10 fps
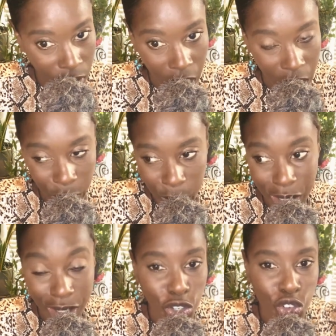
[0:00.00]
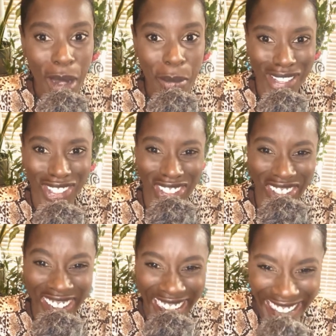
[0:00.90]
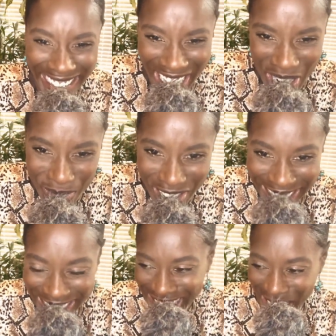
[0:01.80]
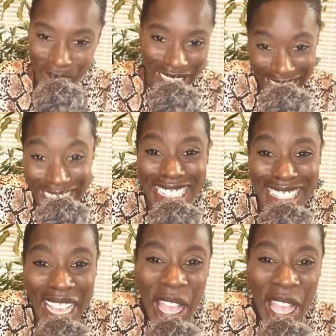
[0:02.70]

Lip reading: trimester, like a pregnancy, but it is.